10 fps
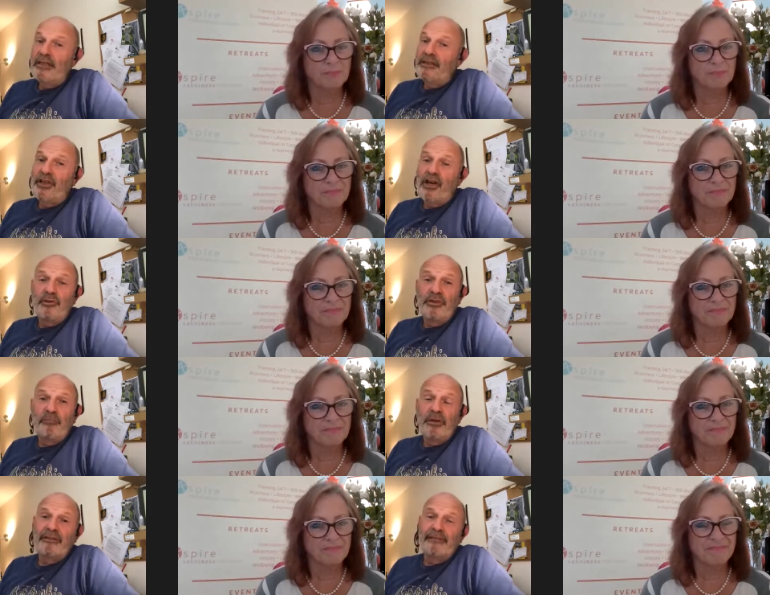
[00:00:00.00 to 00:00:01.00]
Speaker 1: No,
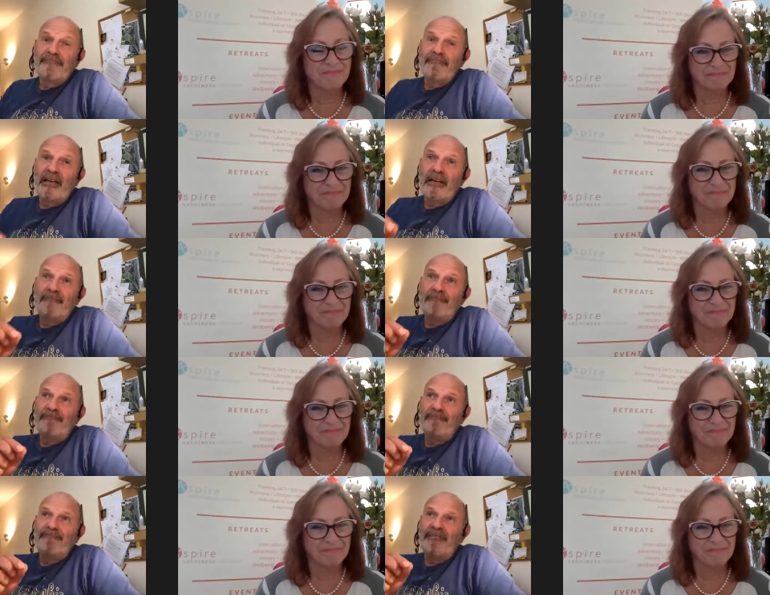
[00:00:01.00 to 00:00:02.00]
but um,
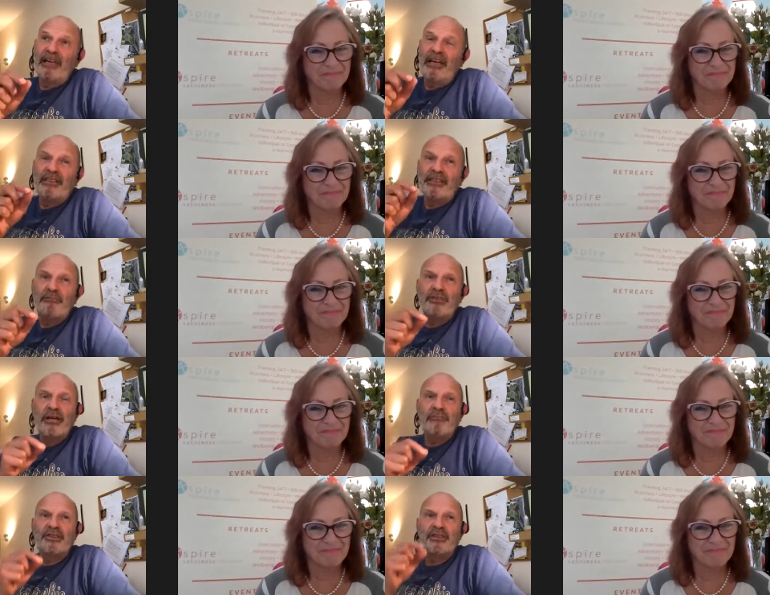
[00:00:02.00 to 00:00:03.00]

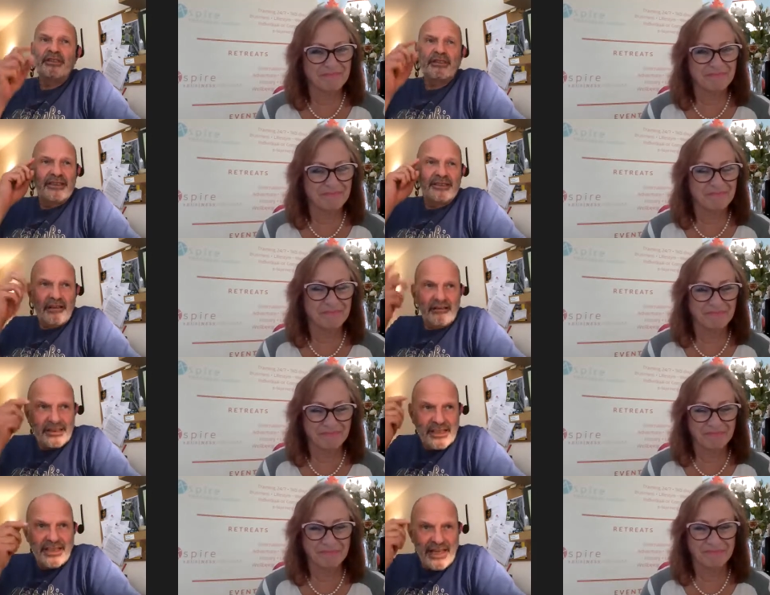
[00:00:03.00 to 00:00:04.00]
sometimes it's, it's hard to
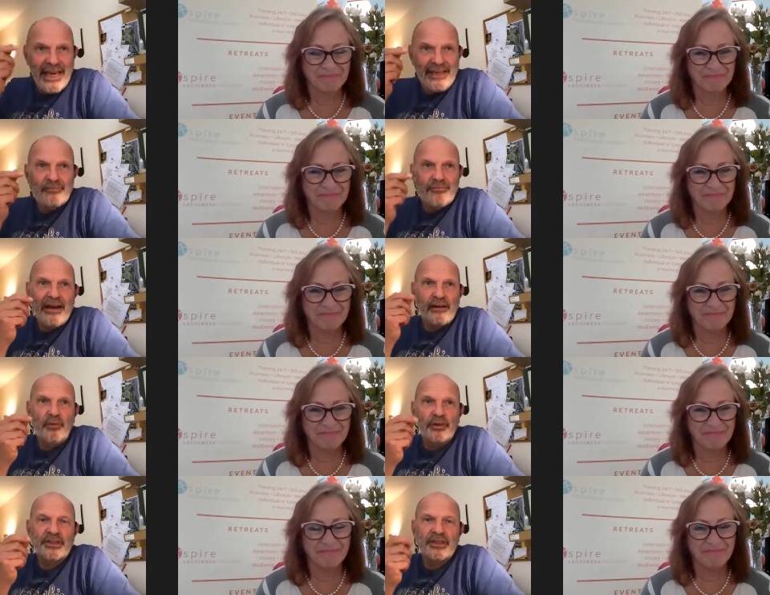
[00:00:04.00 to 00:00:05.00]
get your head around what
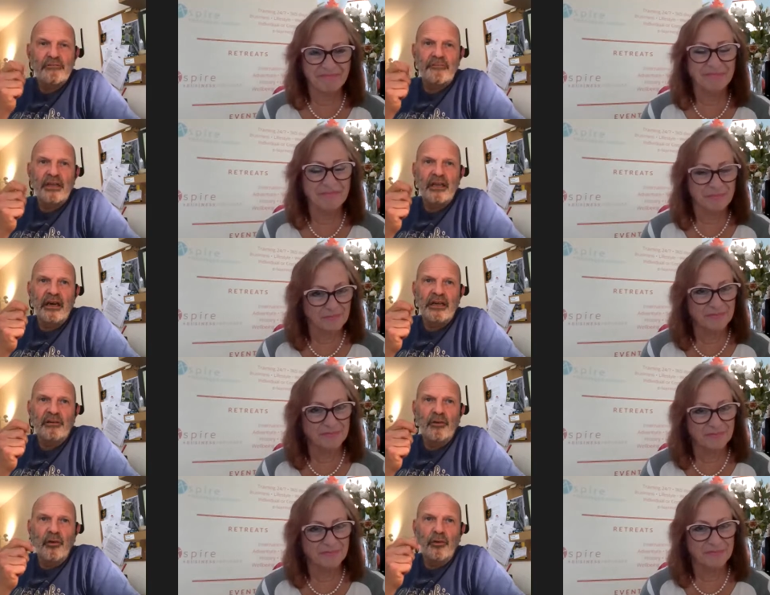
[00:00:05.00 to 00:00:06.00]
it's going to be like.
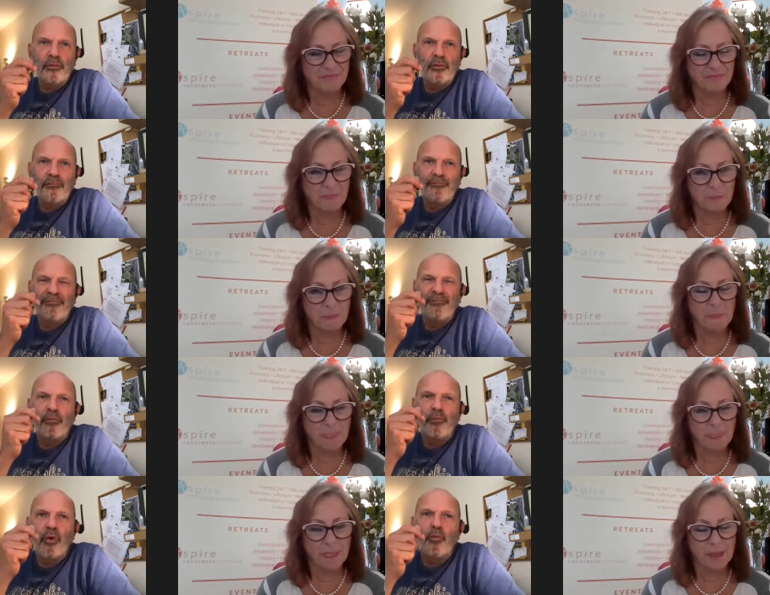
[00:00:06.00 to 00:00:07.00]
All, mm
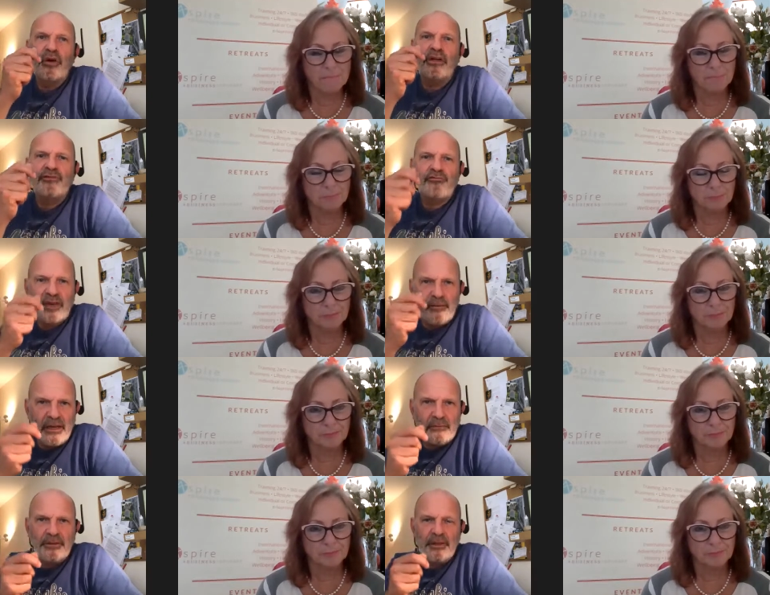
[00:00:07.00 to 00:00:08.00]
what I'd
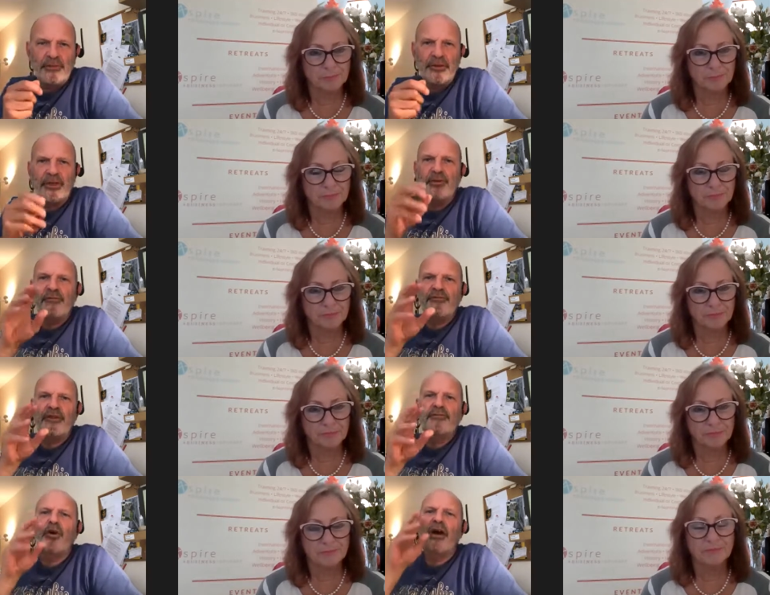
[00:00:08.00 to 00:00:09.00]
recommend people do if they've
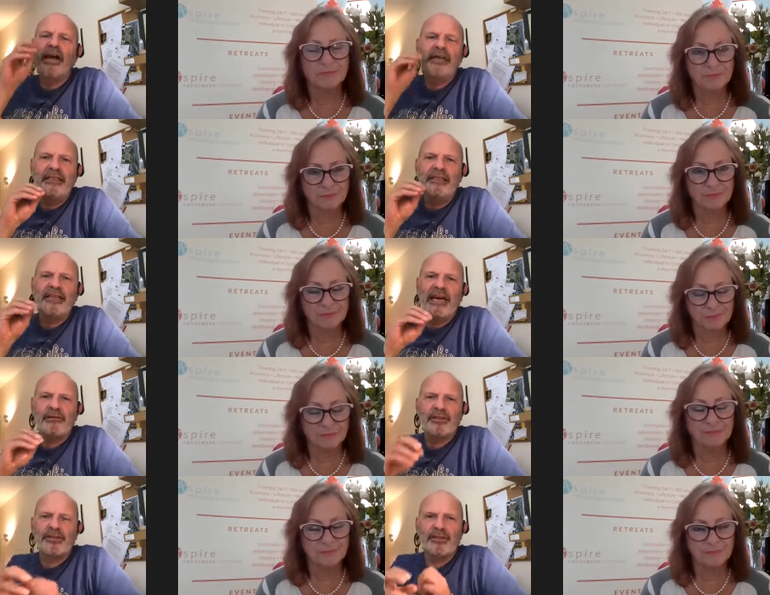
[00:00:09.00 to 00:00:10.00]
got any
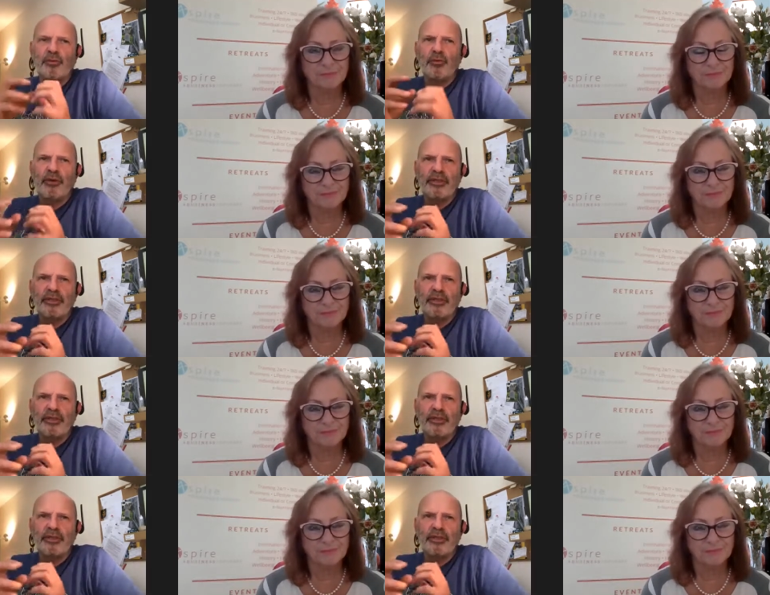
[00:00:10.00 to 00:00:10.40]
doubts as to what